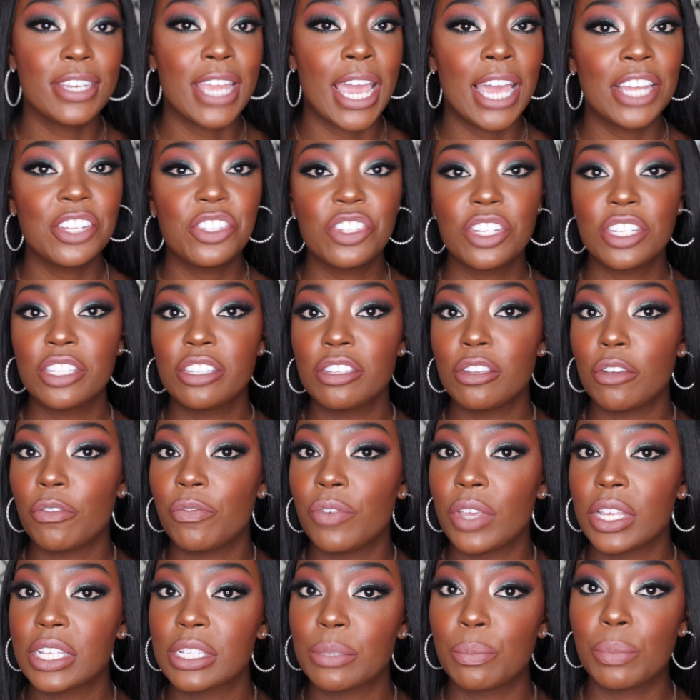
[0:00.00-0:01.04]
Not just your
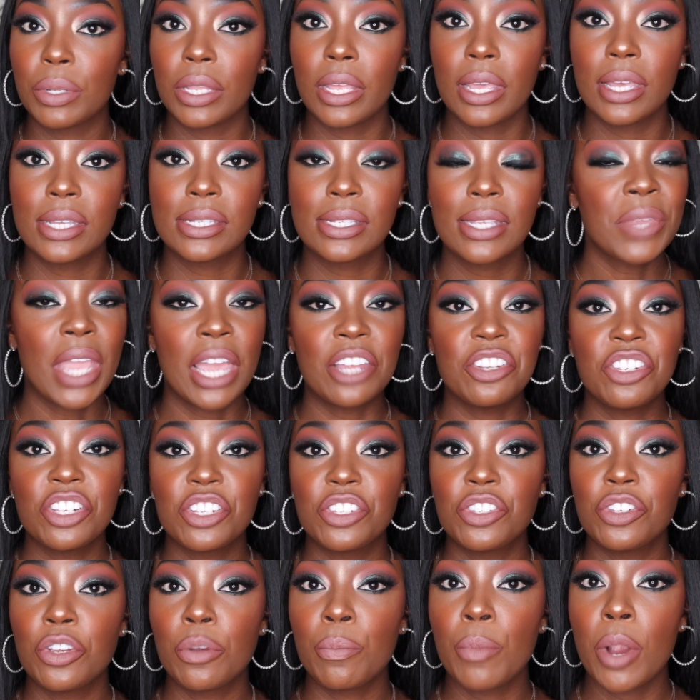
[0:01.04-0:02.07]
Fix Plus, not
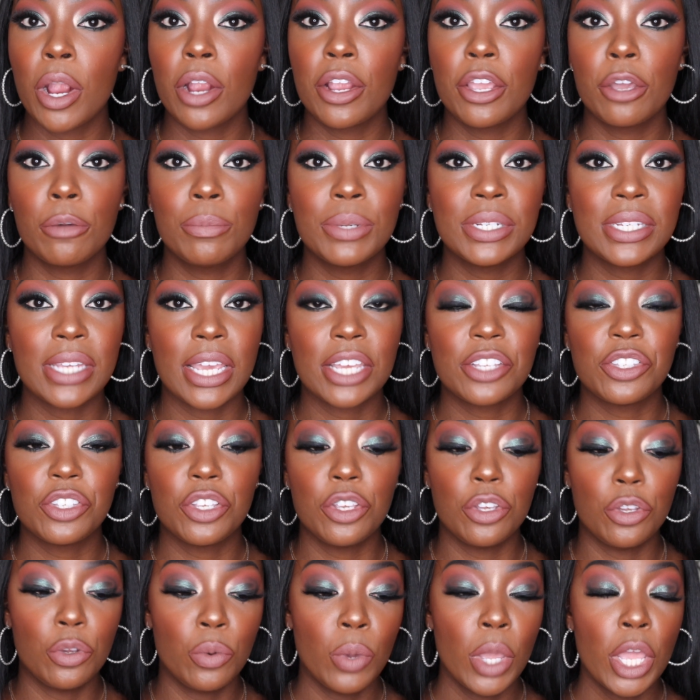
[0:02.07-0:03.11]
just your Mario
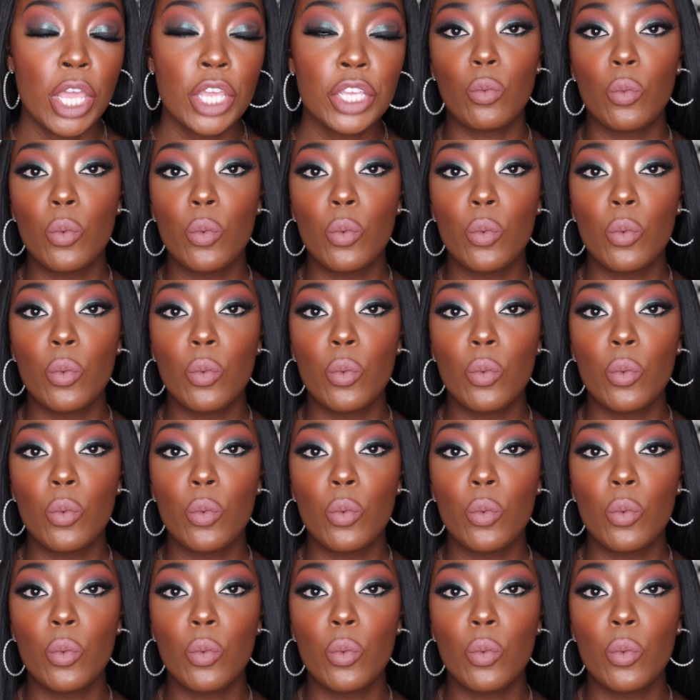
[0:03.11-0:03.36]
Badescu.